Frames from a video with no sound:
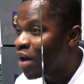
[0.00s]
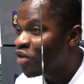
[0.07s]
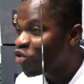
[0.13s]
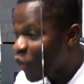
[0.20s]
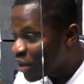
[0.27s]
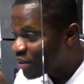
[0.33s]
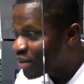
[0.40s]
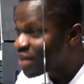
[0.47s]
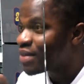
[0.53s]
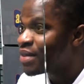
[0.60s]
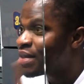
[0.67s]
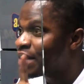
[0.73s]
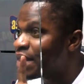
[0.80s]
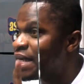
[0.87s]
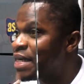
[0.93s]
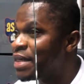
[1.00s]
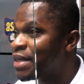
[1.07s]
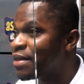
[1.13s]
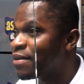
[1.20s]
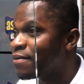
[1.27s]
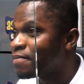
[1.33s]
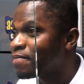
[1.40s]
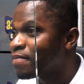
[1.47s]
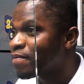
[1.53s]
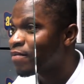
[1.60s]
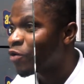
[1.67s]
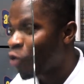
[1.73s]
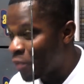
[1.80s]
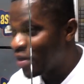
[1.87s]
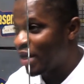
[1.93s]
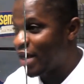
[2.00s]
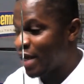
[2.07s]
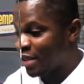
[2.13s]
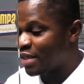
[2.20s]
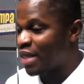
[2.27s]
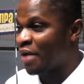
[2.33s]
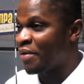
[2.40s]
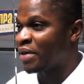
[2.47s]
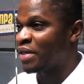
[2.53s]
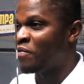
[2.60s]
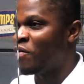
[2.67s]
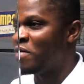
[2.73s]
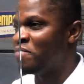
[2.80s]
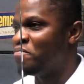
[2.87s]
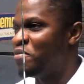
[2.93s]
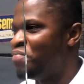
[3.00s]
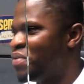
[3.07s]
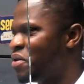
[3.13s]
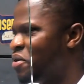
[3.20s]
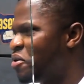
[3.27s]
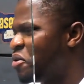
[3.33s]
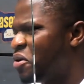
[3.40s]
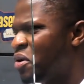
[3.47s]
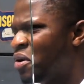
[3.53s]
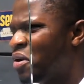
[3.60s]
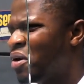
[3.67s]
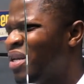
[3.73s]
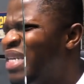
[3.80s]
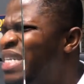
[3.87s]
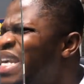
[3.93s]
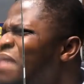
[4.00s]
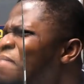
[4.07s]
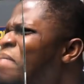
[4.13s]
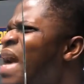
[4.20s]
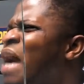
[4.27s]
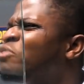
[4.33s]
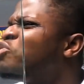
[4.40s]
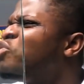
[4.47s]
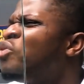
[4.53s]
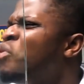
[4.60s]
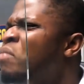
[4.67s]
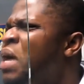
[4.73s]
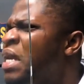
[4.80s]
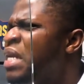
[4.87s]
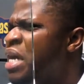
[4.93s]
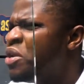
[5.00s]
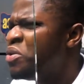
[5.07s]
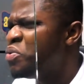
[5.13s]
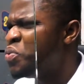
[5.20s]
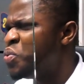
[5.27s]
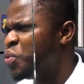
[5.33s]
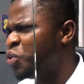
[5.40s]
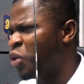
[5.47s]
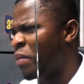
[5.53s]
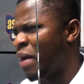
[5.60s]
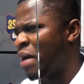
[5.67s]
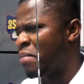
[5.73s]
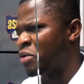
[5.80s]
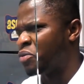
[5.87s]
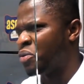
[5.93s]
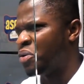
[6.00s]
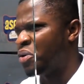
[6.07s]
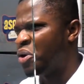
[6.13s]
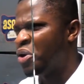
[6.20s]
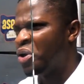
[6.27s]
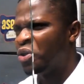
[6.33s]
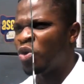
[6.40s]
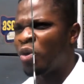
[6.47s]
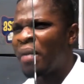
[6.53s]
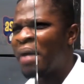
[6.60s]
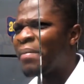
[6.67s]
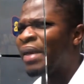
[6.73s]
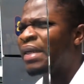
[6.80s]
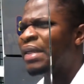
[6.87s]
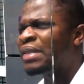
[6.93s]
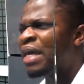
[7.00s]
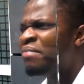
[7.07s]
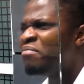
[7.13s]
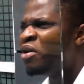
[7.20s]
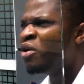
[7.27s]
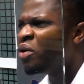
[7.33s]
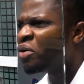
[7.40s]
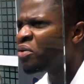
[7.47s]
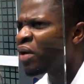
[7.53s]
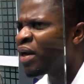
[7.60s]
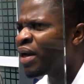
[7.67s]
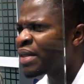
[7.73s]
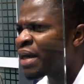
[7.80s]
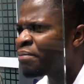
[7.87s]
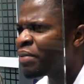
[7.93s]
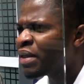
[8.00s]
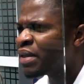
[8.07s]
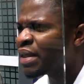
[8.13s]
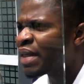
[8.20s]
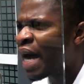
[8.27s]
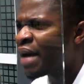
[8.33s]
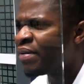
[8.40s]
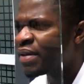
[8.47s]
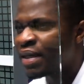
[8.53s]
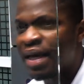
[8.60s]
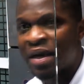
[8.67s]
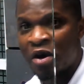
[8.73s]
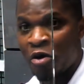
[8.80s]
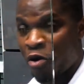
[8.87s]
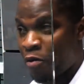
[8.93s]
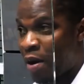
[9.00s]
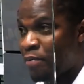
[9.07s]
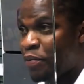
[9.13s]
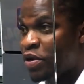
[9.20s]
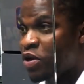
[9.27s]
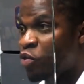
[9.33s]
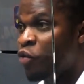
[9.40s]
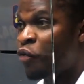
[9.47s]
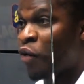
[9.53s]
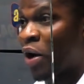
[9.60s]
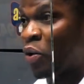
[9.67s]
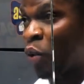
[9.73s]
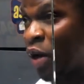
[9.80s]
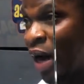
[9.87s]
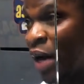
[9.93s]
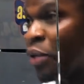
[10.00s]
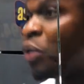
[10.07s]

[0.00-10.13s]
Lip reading: 2016 communications director for MPP die ben atro no mani John Mahama so John Mahama the $10 million are printed diaries o man penyoku fo ado ka